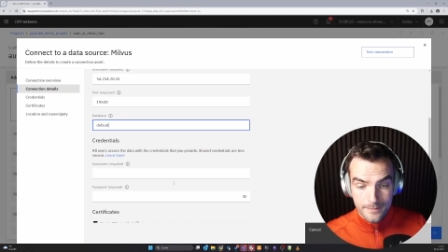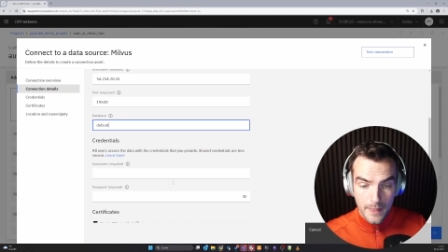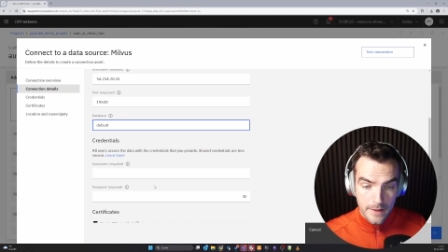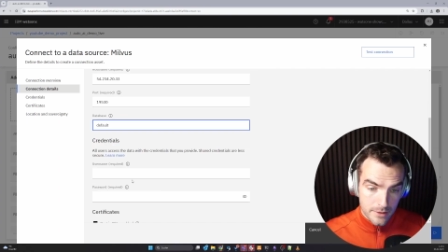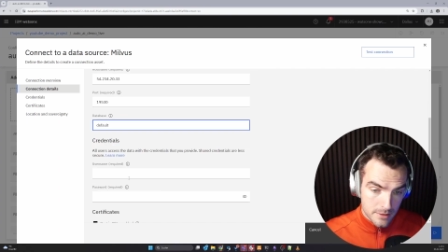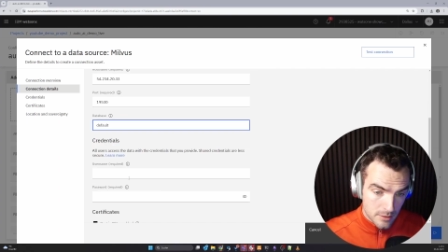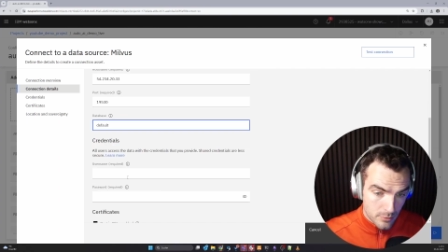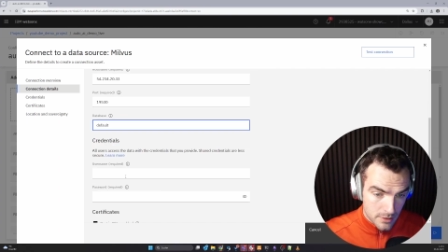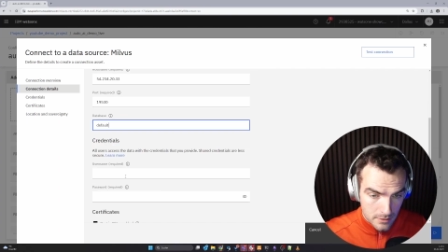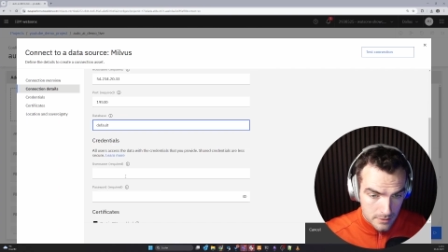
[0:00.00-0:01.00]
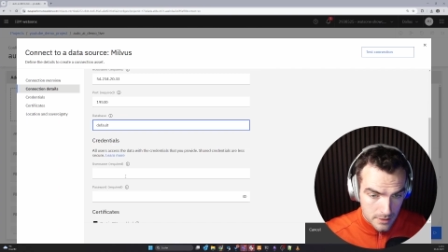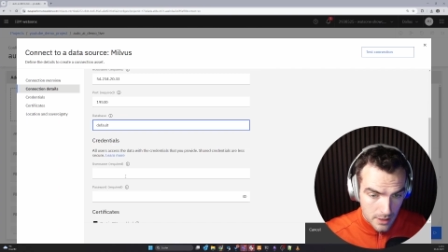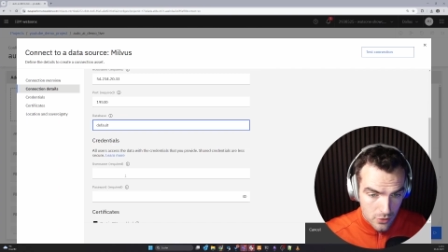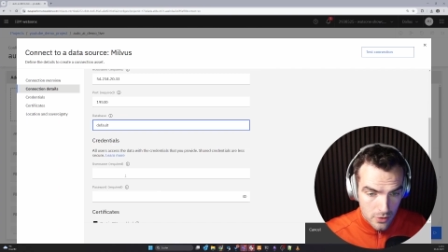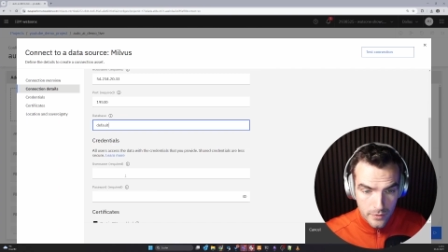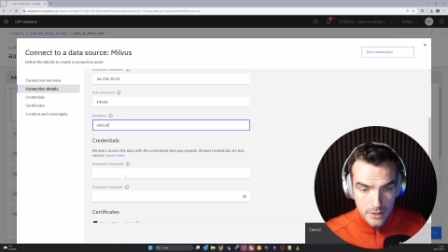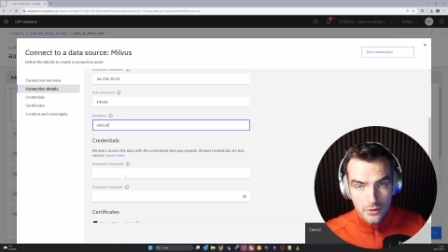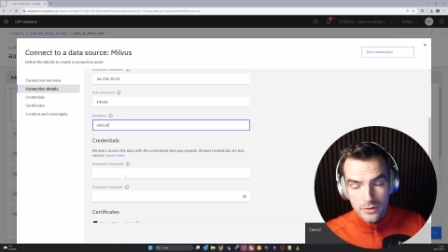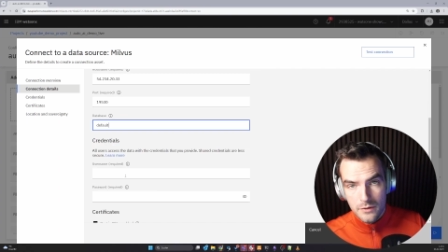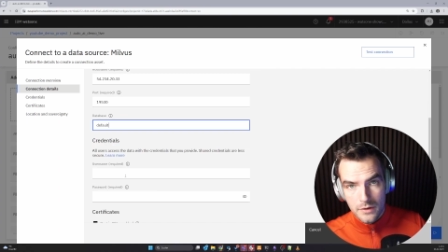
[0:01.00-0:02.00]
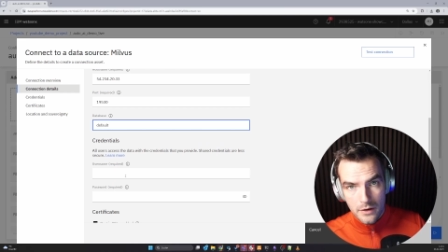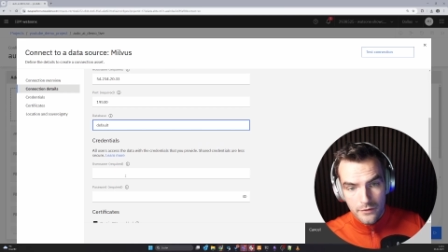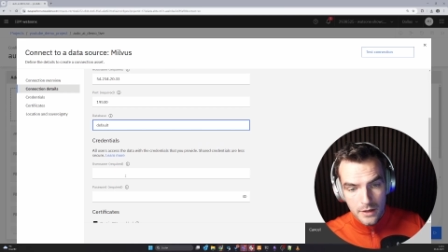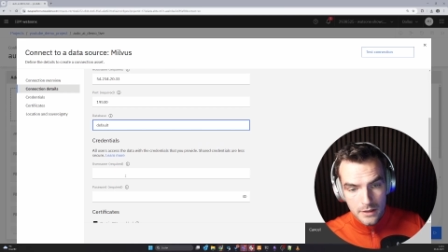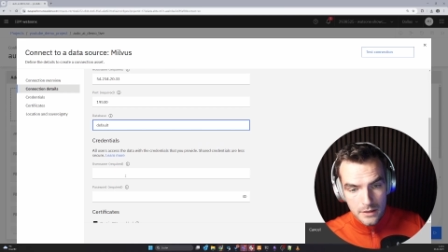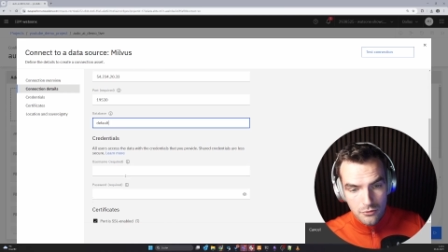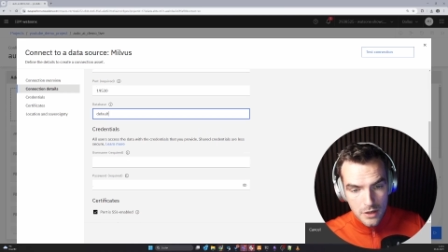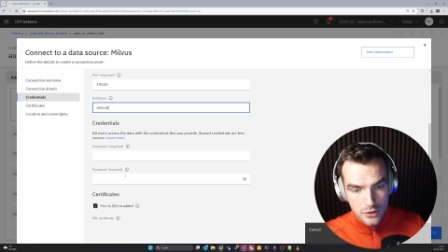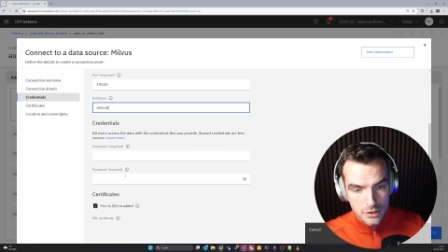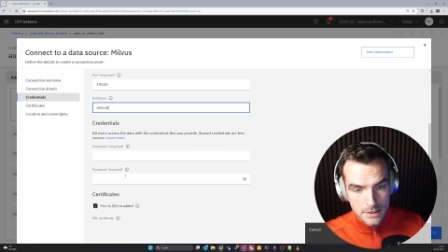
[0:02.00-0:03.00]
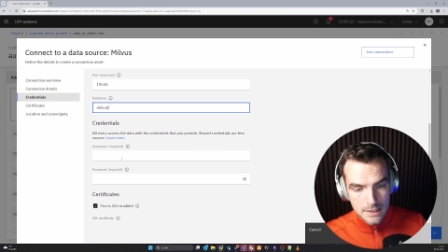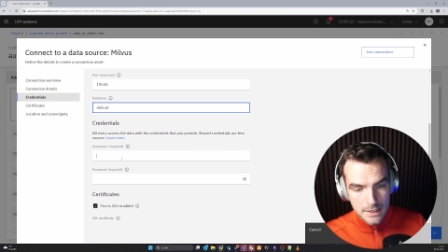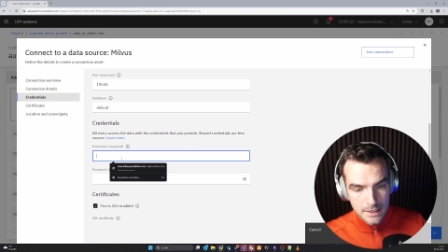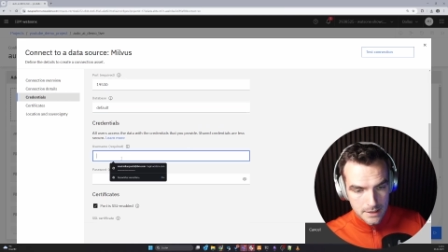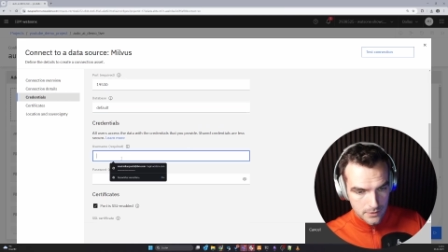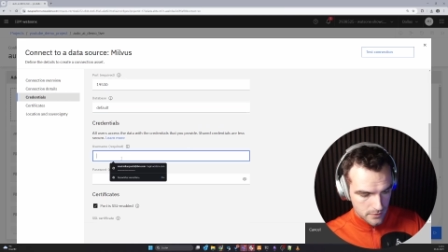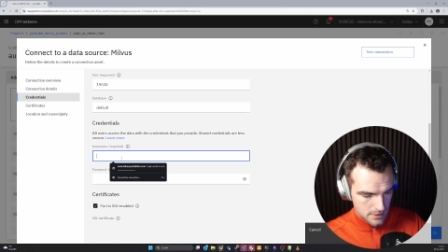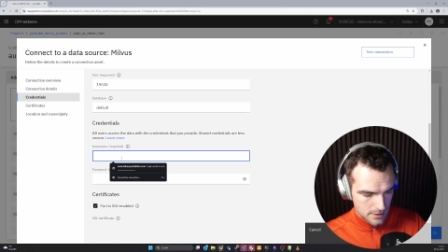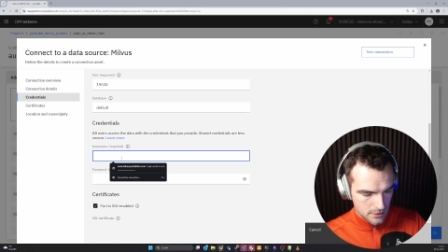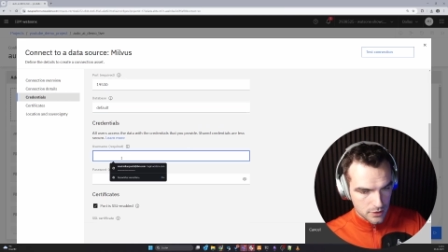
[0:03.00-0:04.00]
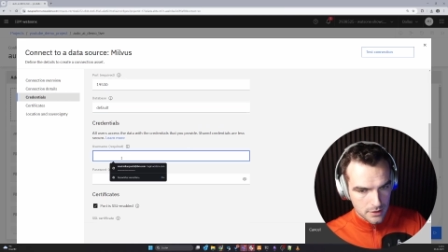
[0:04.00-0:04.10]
In this simple scenario, we don't even have any credentials. Uh, we can actually